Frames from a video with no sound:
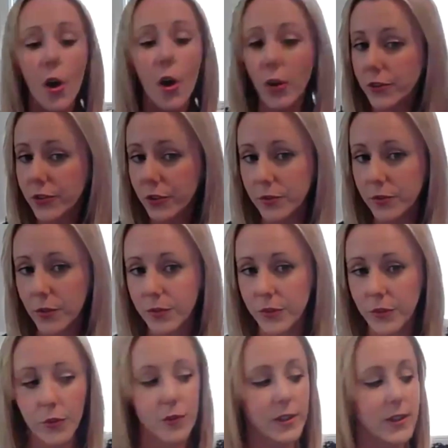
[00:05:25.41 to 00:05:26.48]
Also low
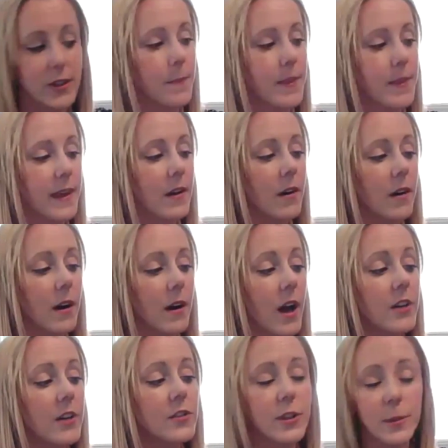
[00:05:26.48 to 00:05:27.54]
sodium. They are
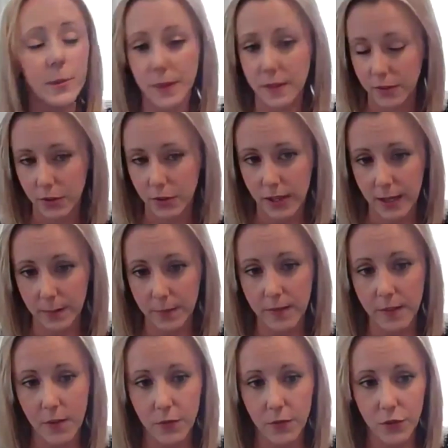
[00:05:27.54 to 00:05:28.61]
100 milligrams
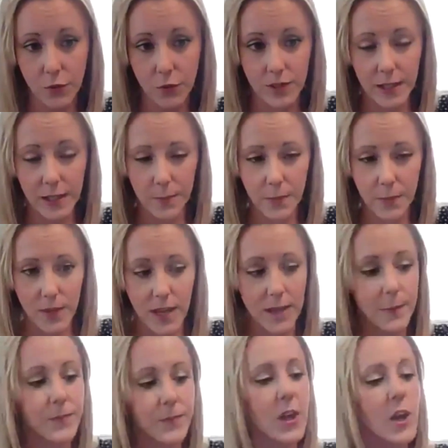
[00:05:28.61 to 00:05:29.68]
of sodium.
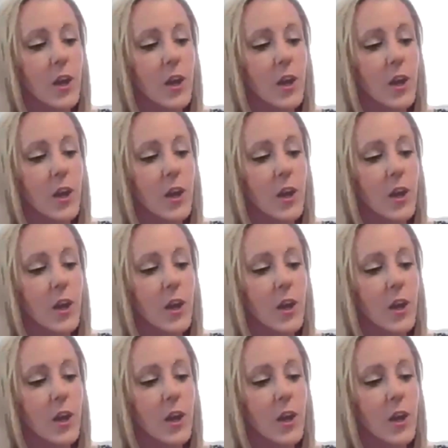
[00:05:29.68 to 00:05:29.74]
Okay.